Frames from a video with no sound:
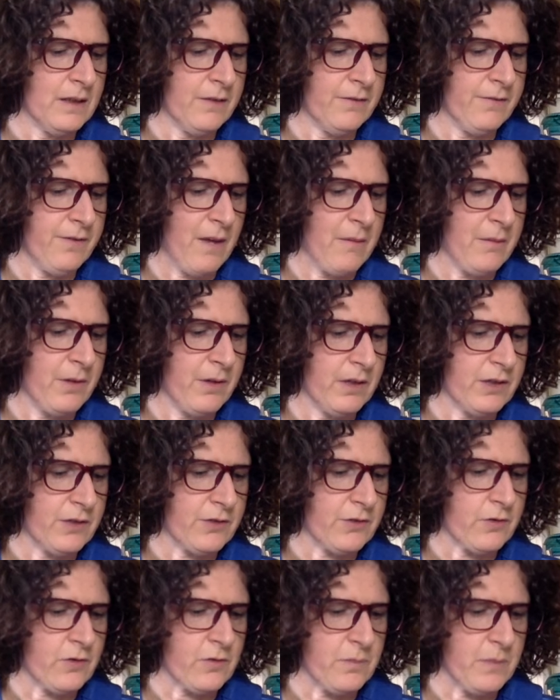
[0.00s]
the
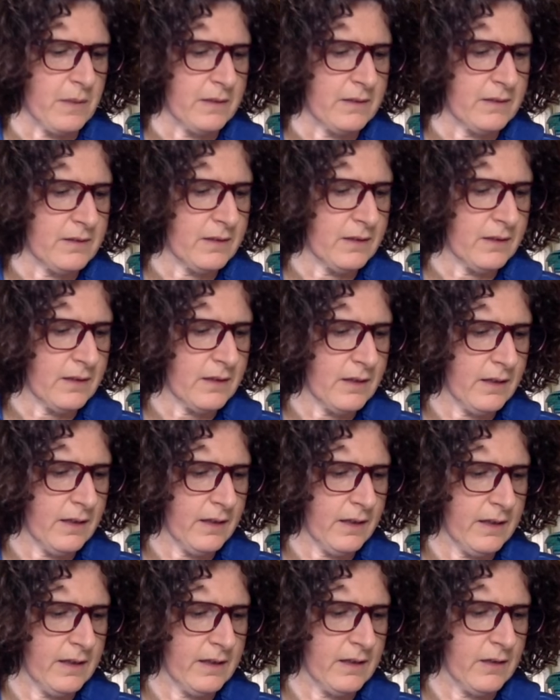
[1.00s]
Fiberlicious Spun Silk
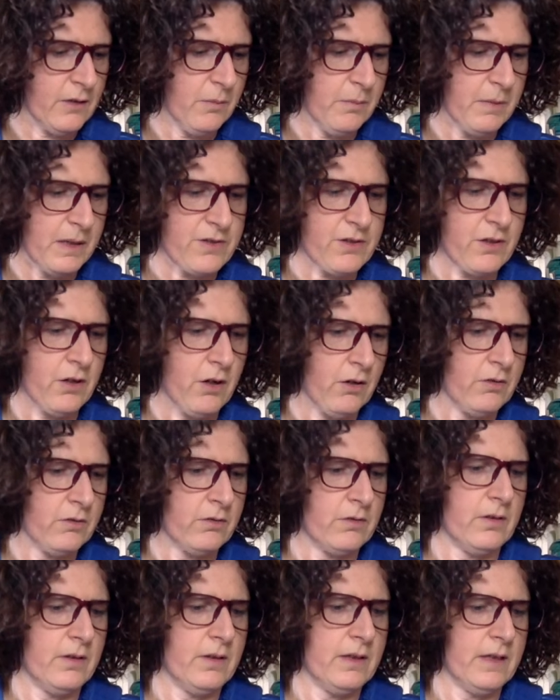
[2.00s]
in a whole bunch of
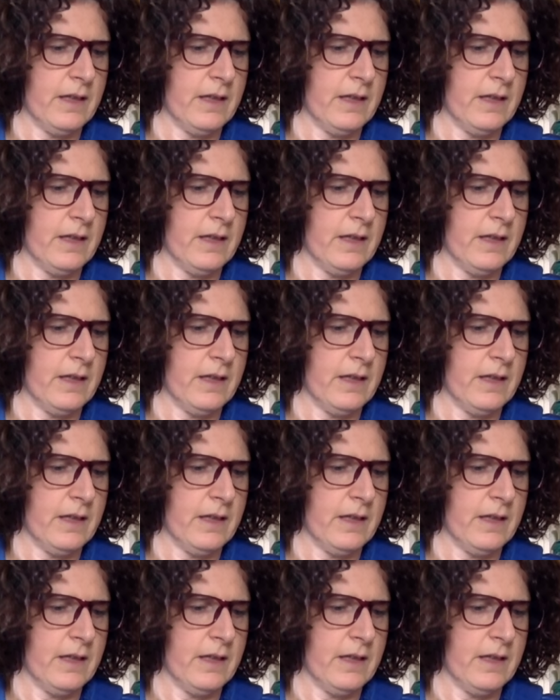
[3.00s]
color,